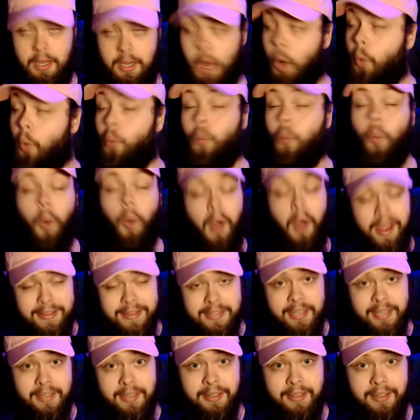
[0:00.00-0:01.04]

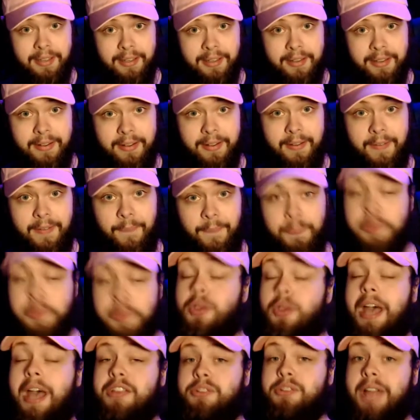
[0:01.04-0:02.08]
What? You
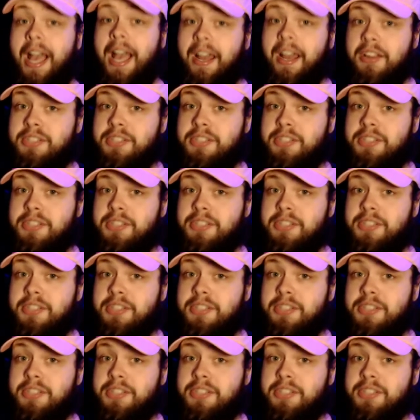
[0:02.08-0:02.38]
guys are not going